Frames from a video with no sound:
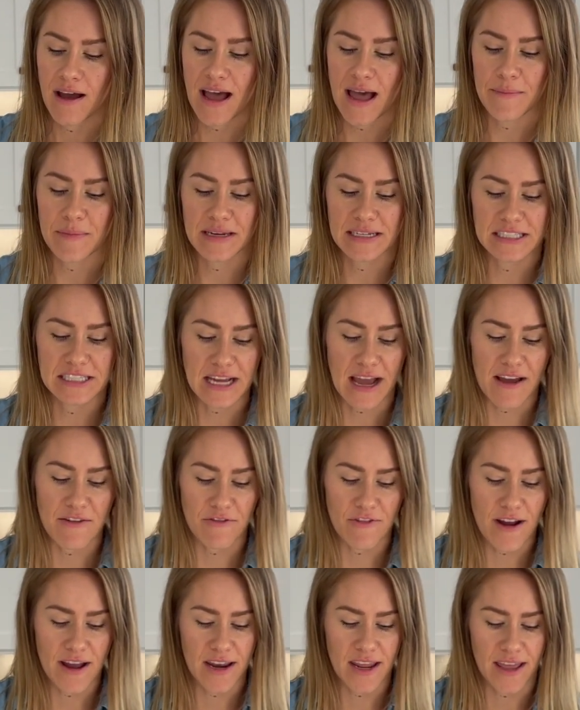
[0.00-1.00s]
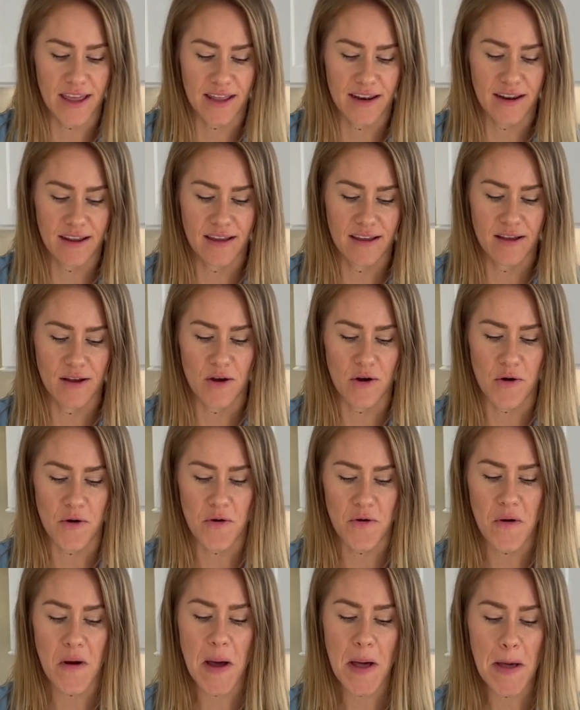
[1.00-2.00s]
I'm gonna dive right in.
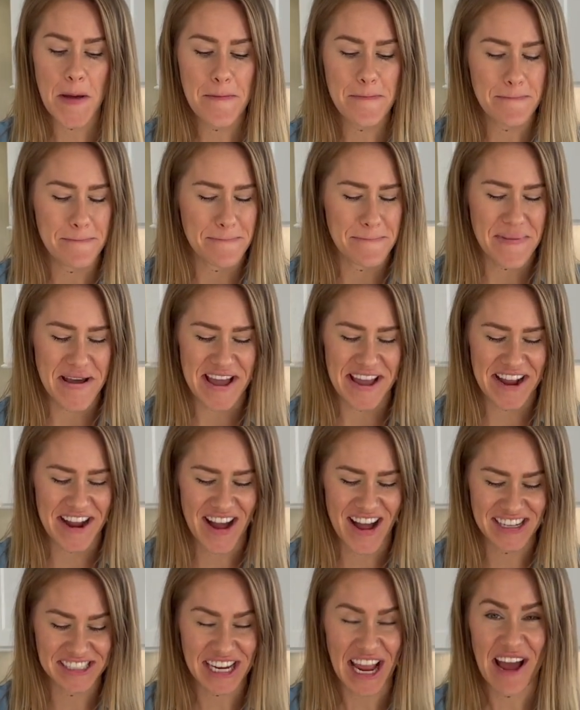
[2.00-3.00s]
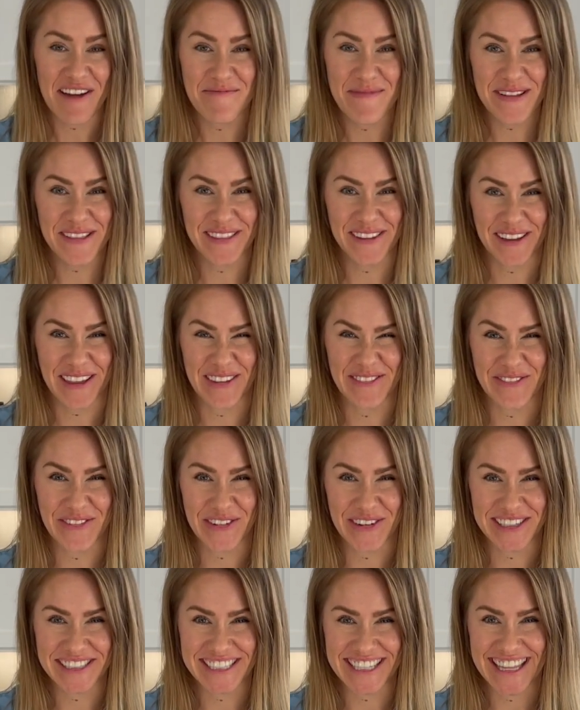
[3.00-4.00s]
Oh my gosh, I've been looking
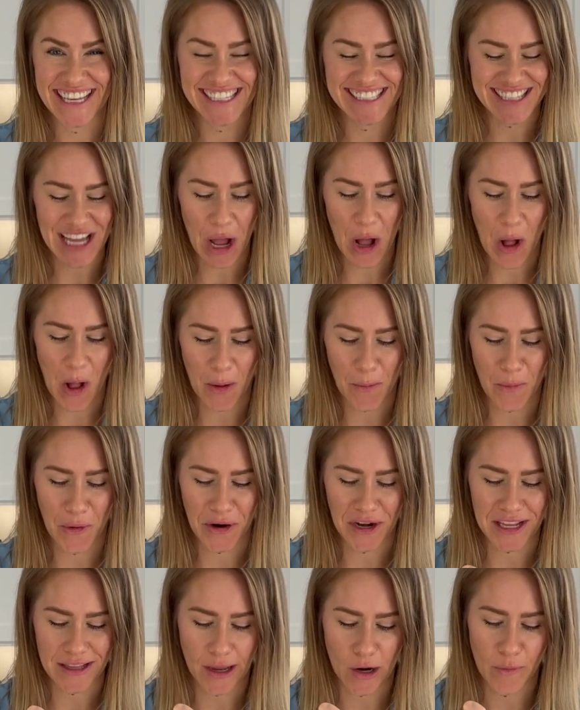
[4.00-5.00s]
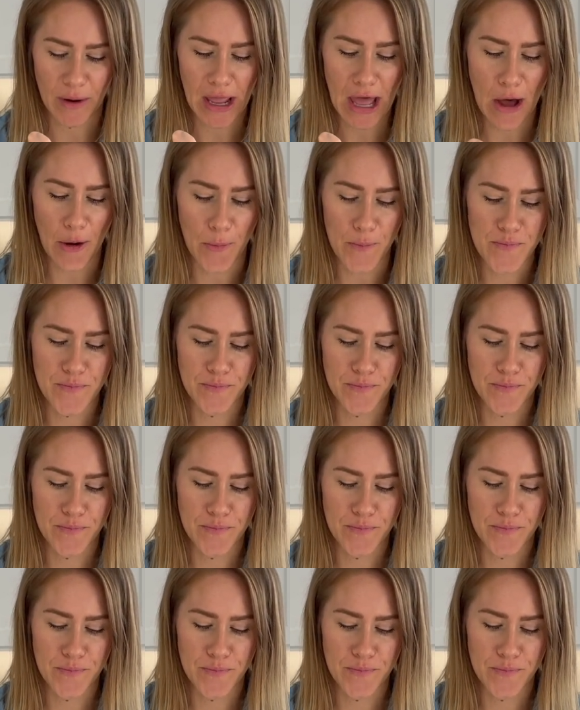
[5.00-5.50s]
forward to this all morning. Here we go.